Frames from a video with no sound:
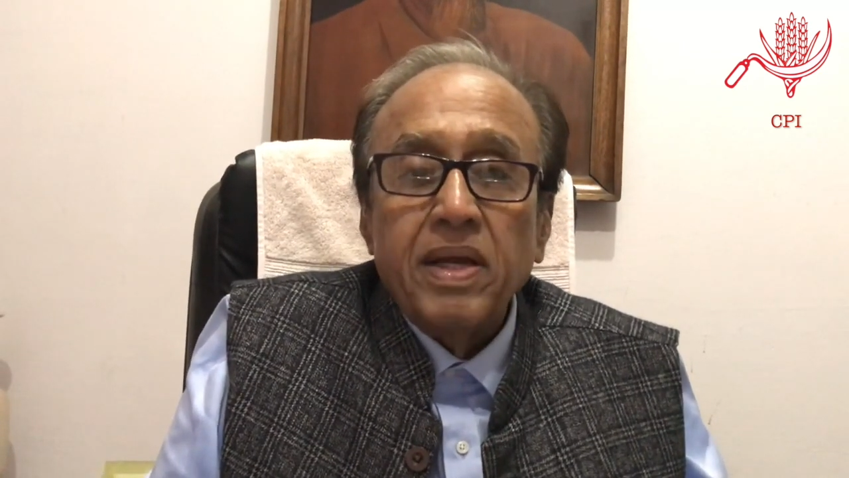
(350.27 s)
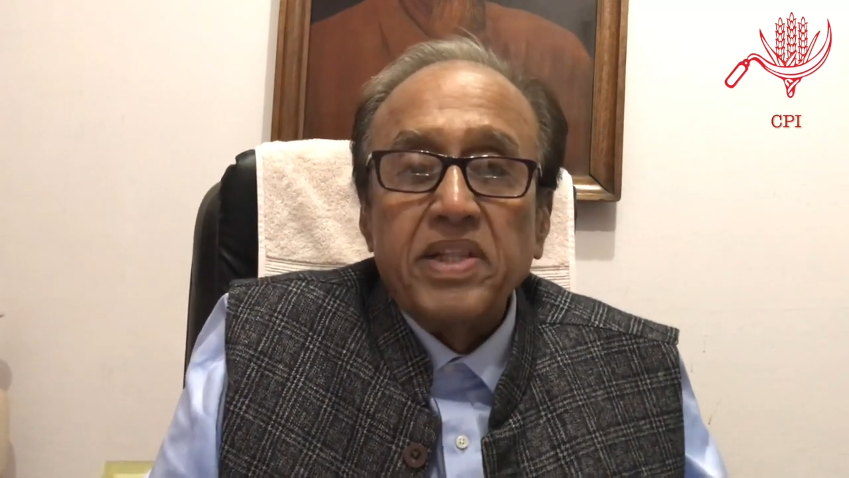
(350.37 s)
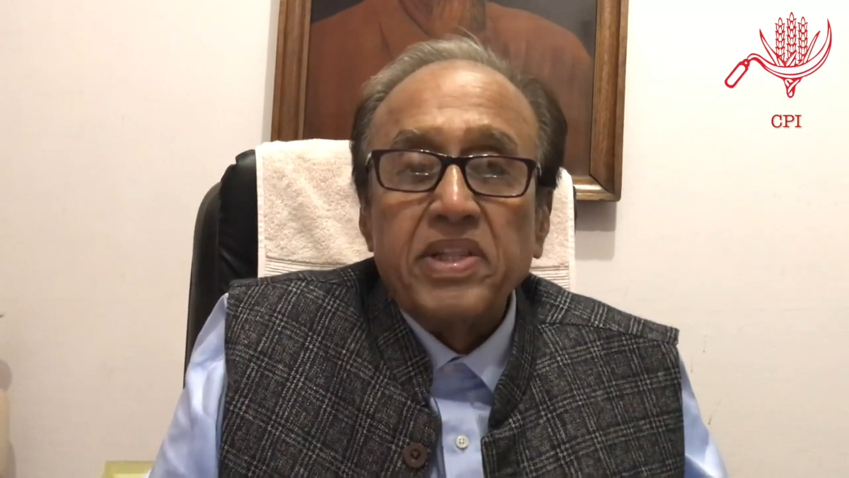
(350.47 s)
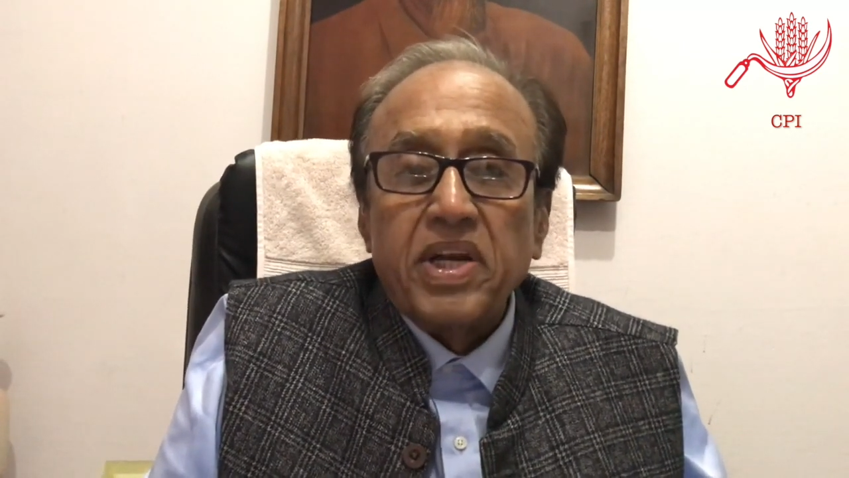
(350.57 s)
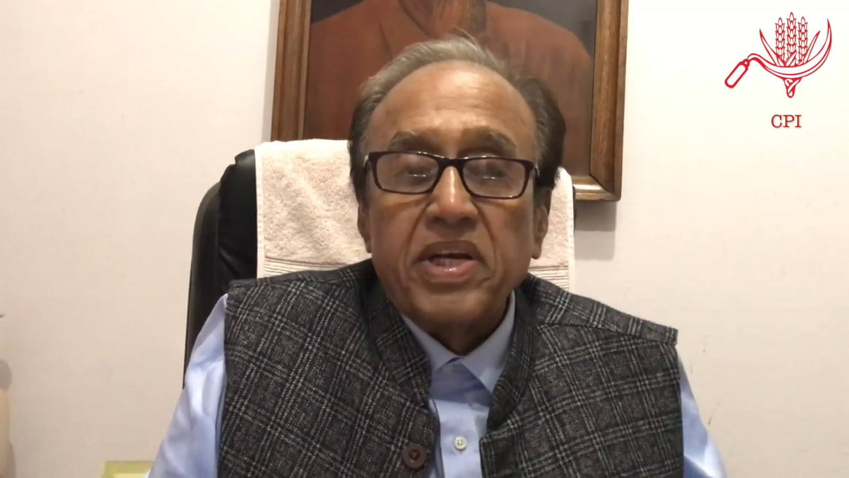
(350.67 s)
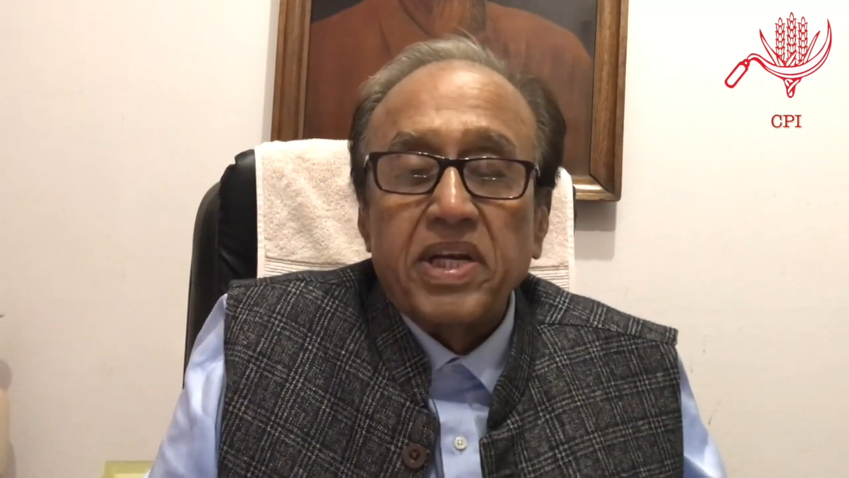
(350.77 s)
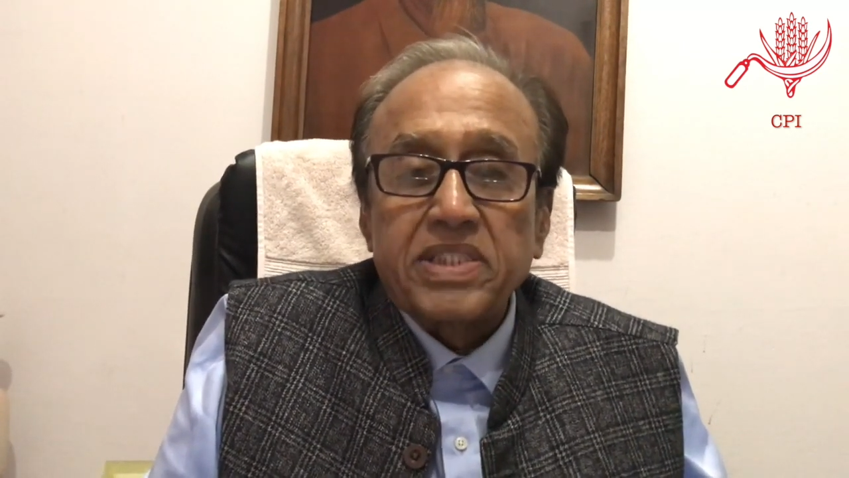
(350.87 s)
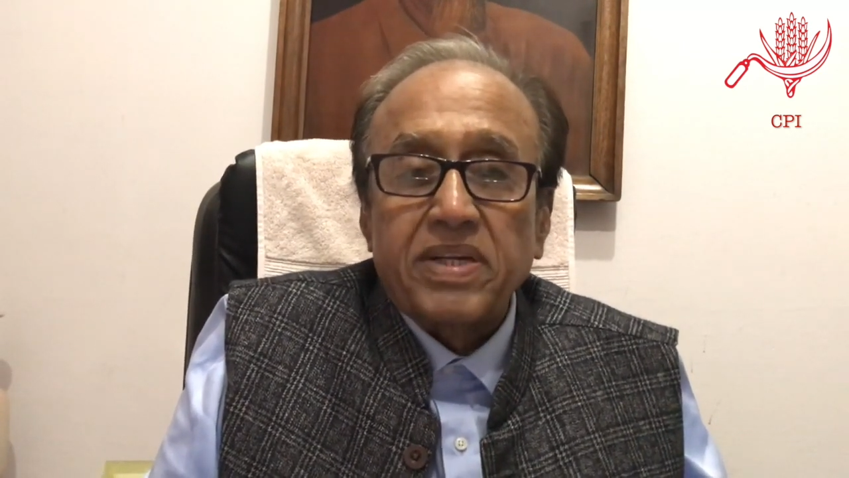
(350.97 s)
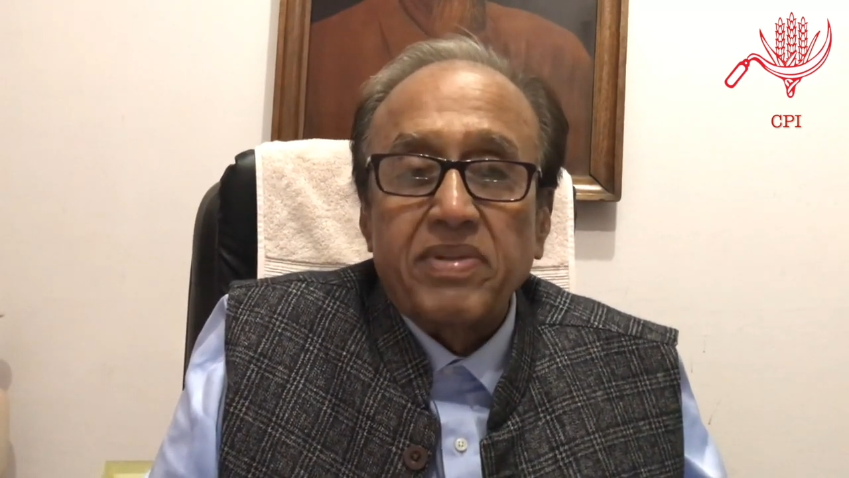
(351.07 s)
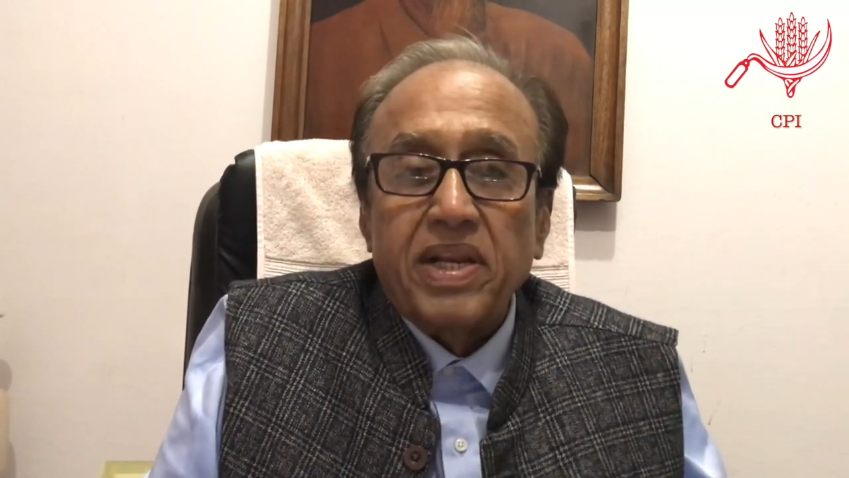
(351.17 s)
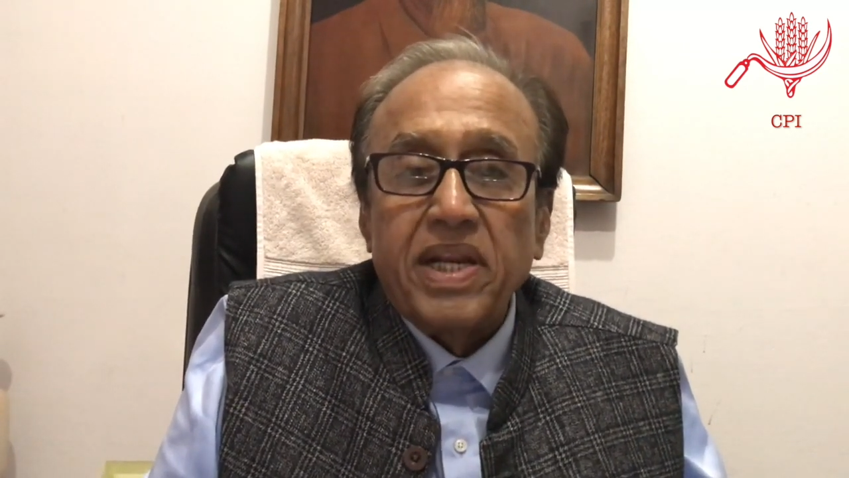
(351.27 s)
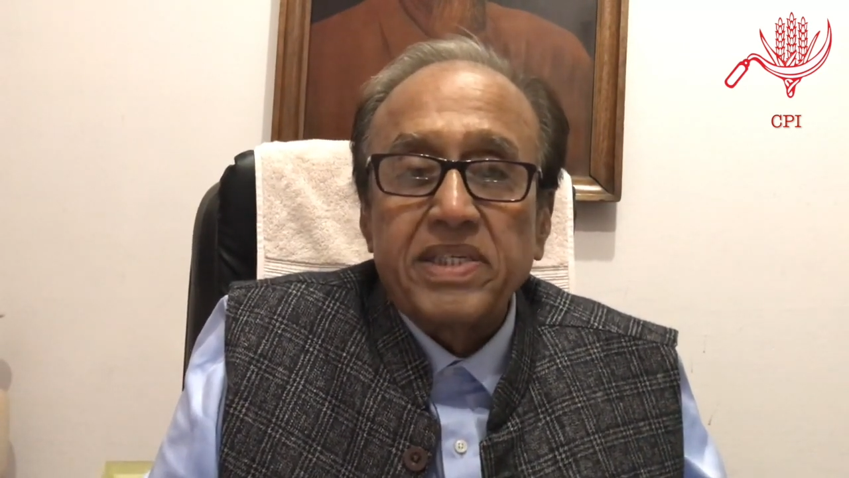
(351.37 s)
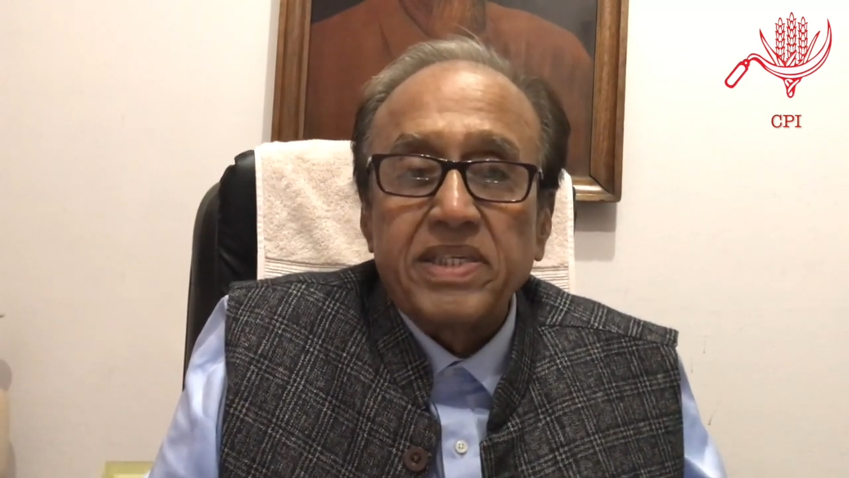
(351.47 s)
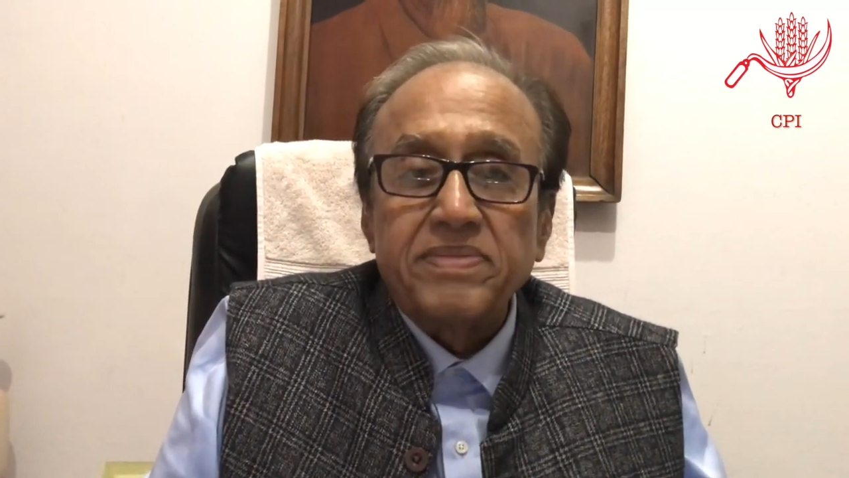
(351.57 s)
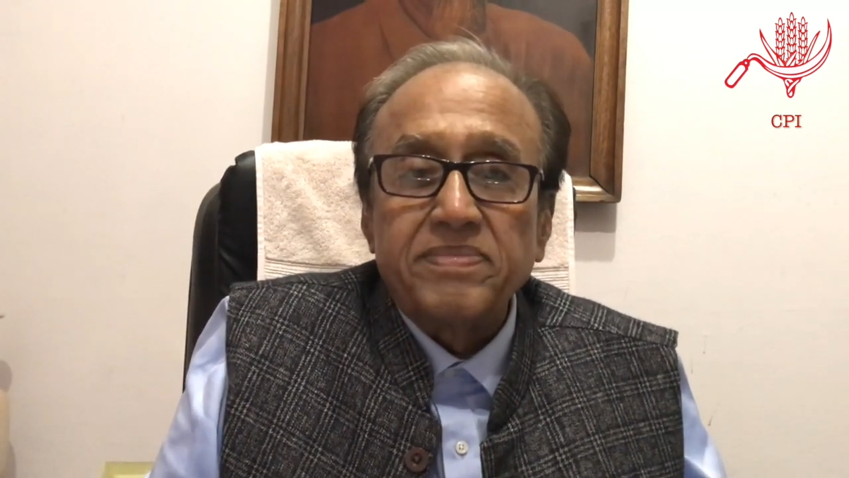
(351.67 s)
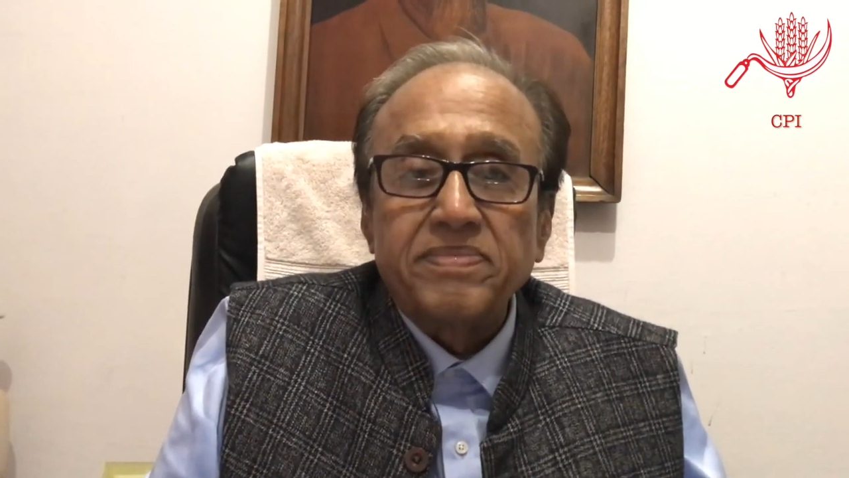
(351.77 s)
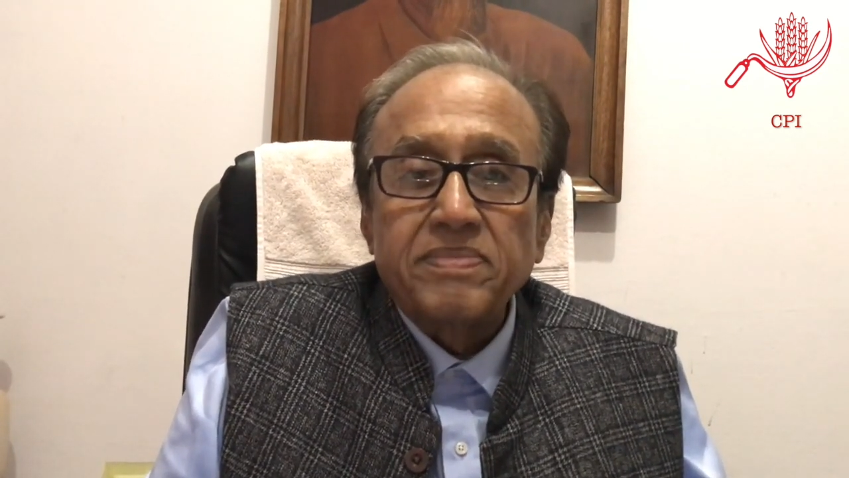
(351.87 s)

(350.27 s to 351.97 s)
in the interest of the nation.